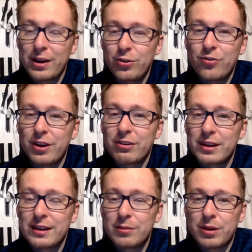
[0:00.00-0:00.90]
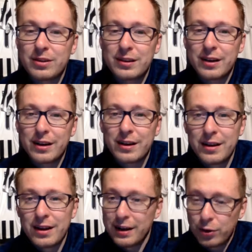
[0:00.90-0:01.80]
I know very little about the guy.
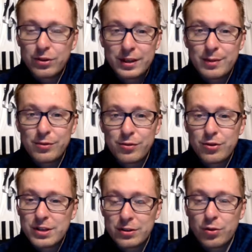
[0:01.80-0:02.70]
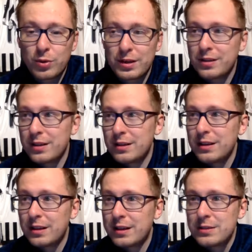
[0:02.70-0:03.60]
I know the name, of course. I know what he
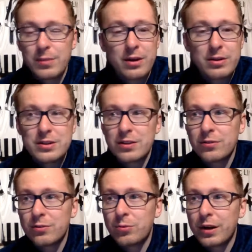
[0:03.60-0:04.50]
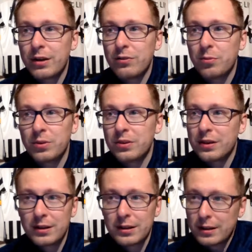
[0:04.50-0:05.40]
did and his merits and whatever. But
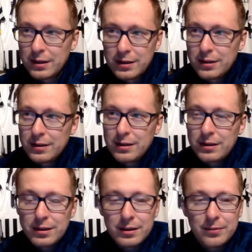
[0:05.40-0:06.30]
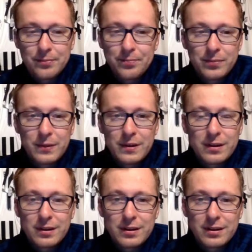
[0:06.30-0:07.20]
yeah,
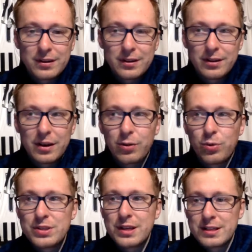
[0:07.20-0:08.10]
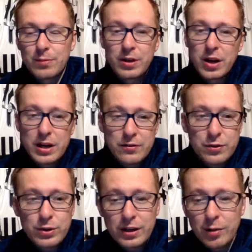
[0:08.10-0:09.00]
how was he as a player? And if
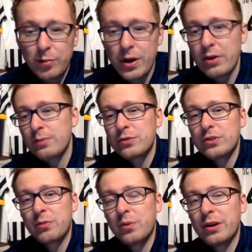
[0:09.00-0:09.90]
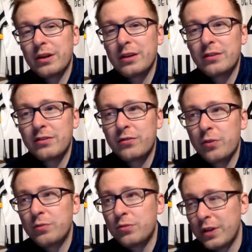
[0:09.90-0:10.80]
you can compare him to somebody
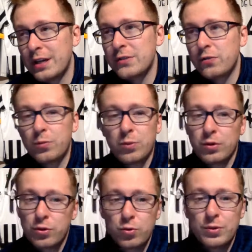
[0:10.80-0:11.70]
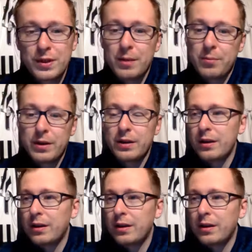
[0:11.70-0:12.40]
from today's football, who would that be?